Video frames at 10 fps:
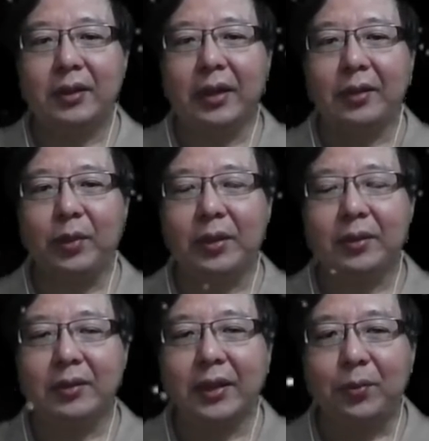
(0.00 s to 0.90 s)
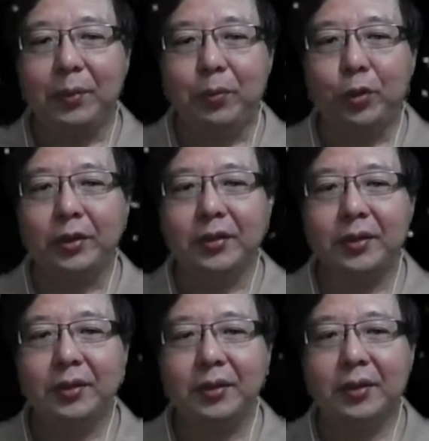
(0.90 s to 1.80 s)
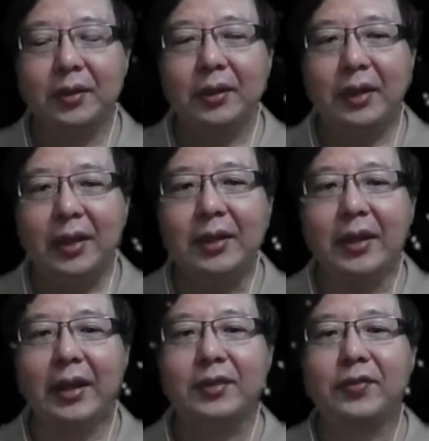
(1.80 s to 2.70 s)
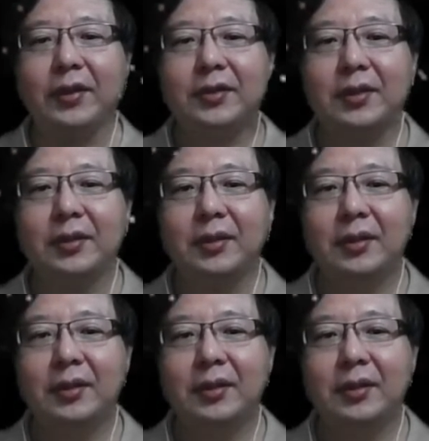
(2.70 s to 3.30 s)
and then we put in the hash function